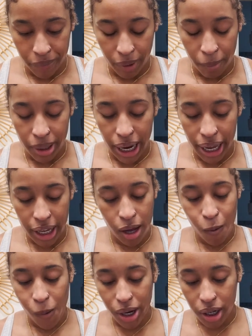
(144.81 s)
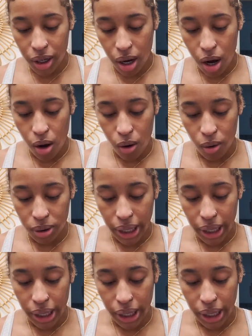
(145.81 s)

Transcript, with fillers: but I am one of the old,